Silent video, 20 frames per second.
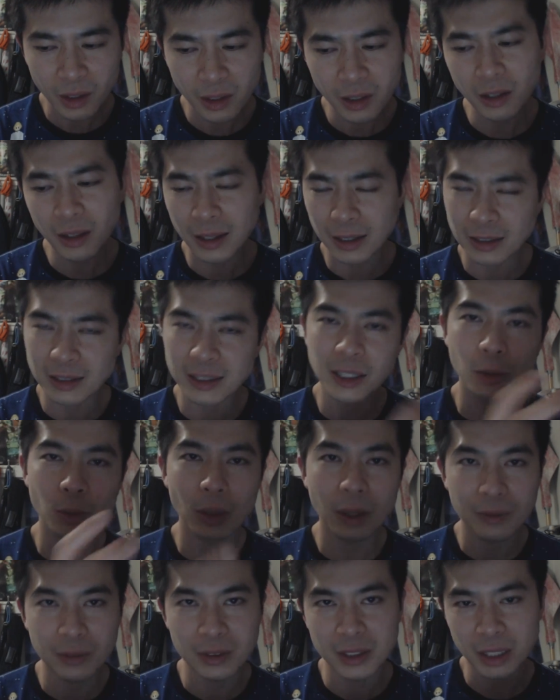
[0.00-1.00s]
you know, like
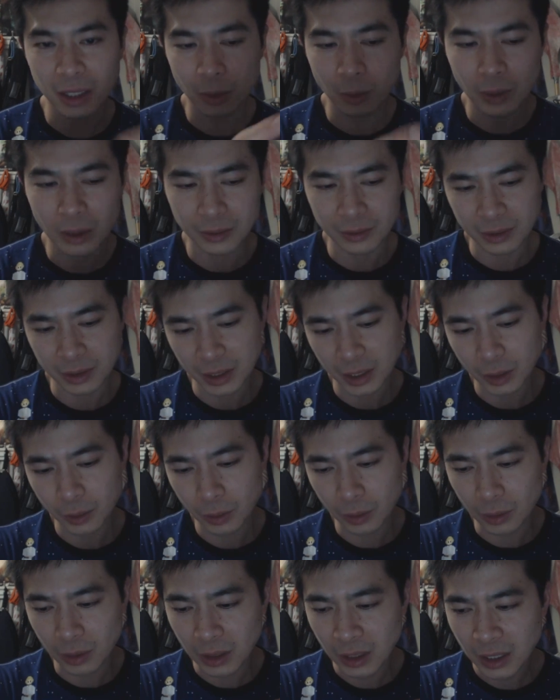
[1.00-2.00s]
sequel after sequel after
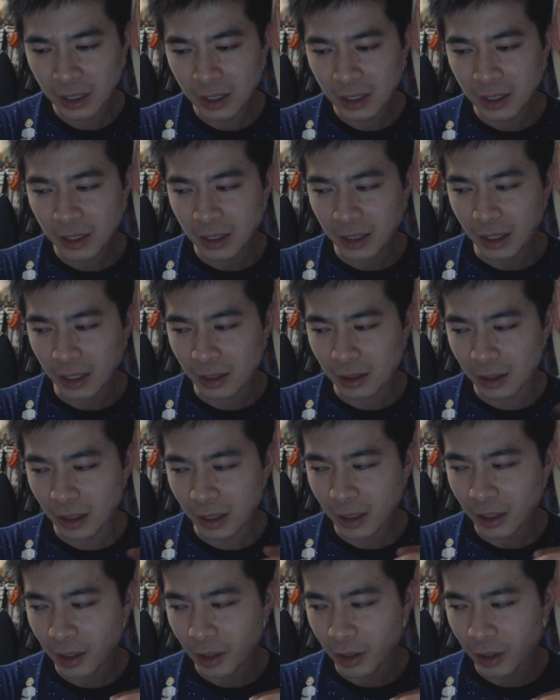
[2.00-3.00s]
sequel, and
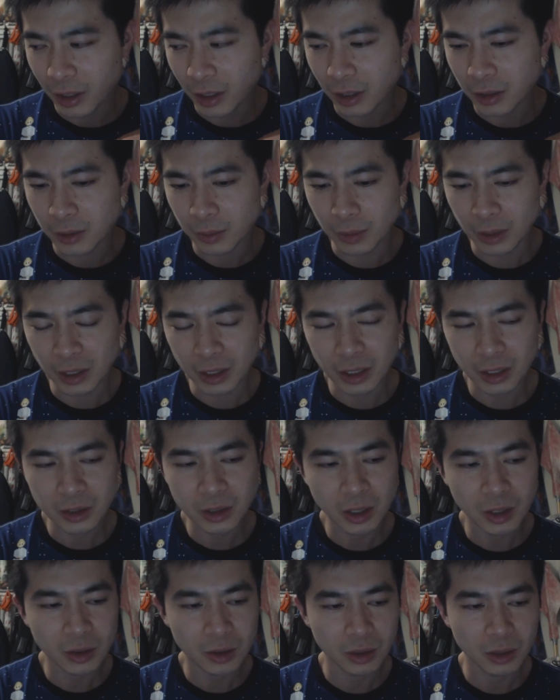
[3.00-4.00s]
like, you know, he
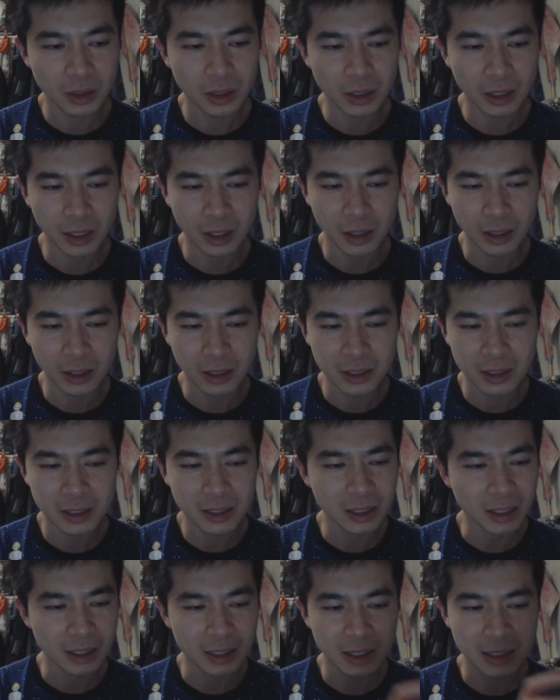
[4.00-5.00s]
just doesn't like, it's
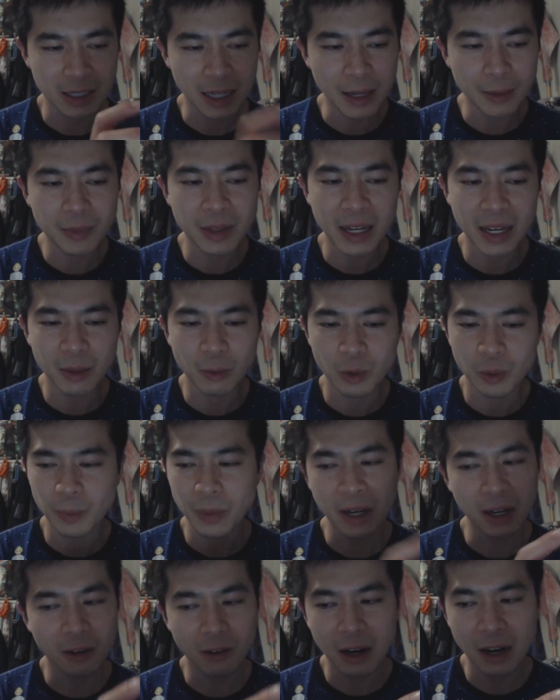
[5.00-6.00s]
just like the same game with better